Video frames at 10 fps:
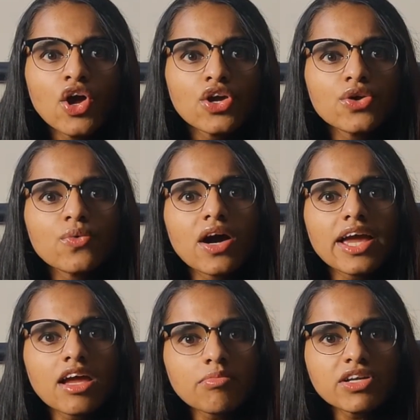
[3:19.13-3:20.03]
you are
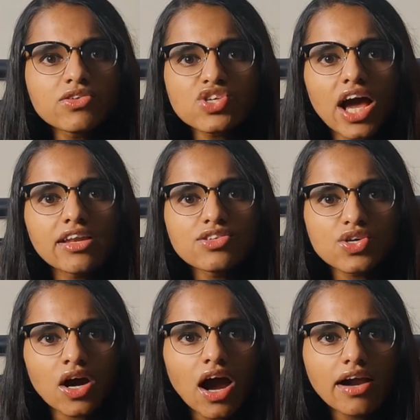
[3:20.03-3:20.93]
able to challenge
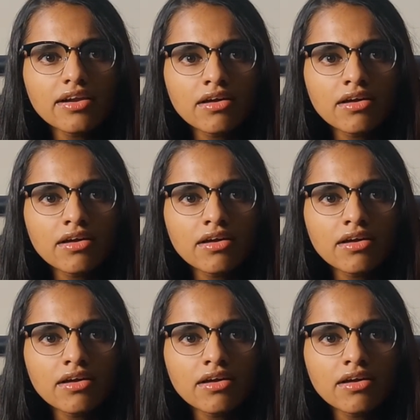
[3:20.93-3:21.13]
your heart.